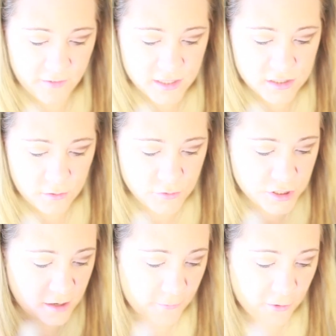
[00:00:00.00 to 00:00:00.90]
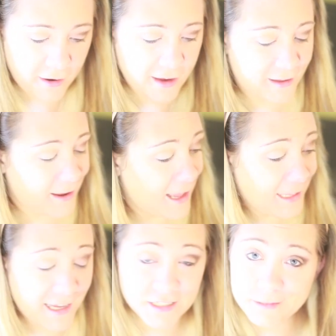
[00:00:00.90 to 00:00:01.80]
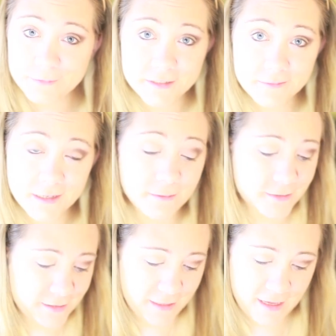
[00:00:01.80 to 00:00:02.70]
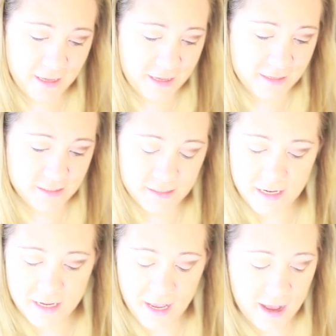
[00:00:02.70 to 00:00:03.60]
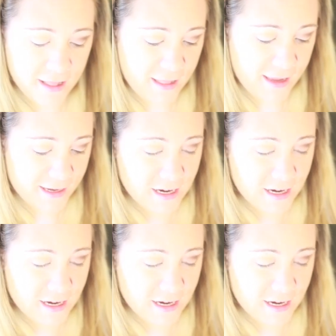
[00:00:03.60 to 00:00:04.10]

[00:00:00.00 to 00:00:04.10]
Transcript: It's so shimmery, and I like shimmer sometimes, and today I like it.